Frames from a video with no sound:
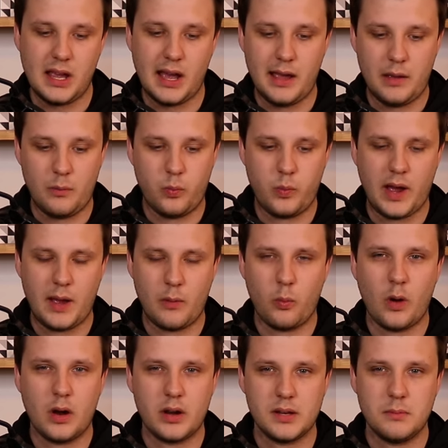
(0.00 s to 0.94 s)
I
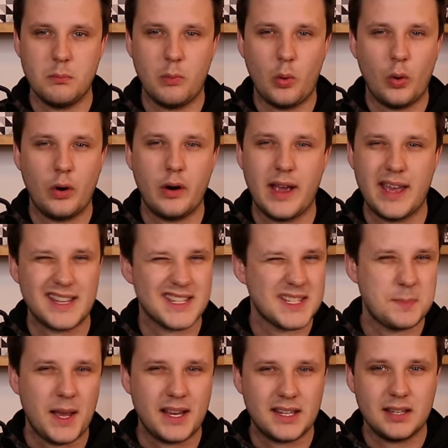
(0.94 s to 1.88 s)
wanted more, I
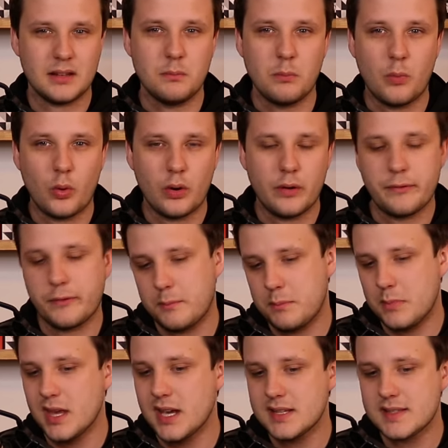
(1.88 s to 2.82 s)
expected more from
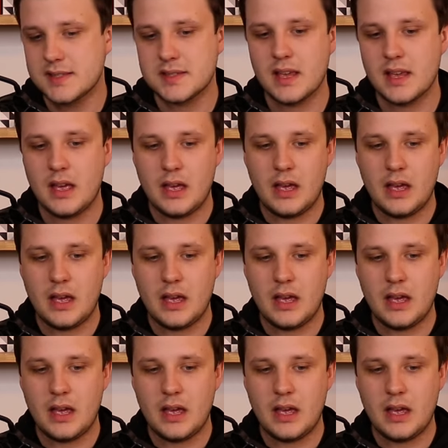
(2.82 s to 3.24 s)
this,